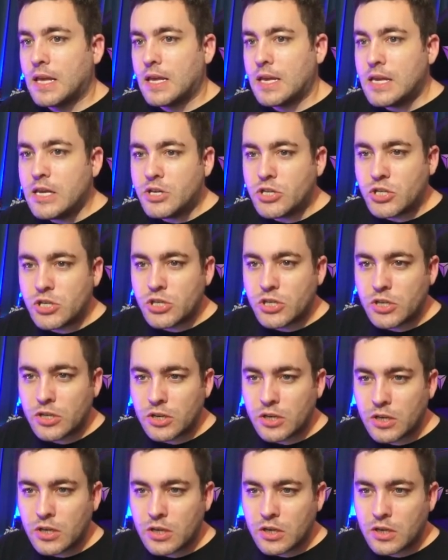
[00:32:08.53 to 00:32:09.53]
Each
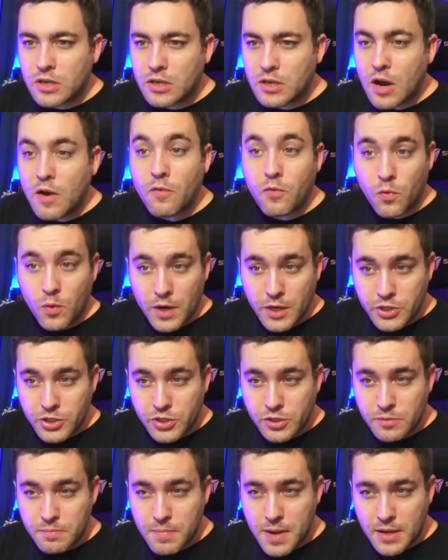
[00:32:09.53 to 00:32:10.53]
of
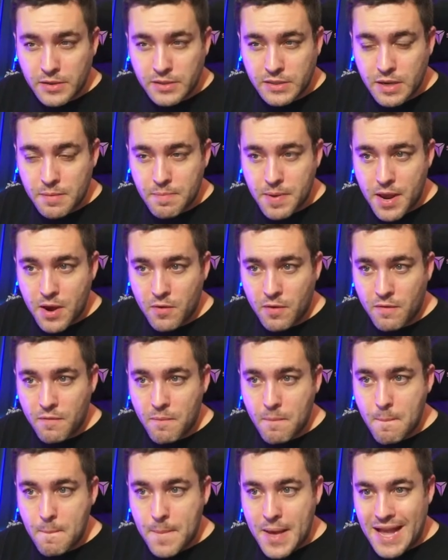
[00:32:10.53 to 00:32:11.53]
which mounts a pair of
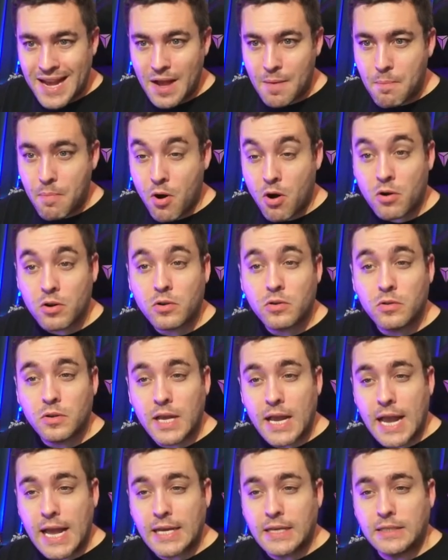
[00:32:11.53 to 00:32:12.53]
mega particle
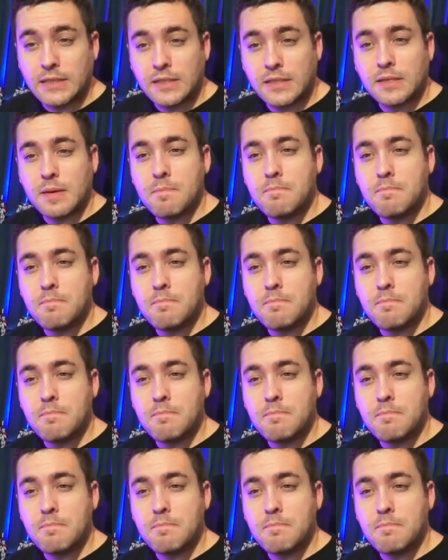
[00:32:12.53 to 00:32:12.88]
cannons,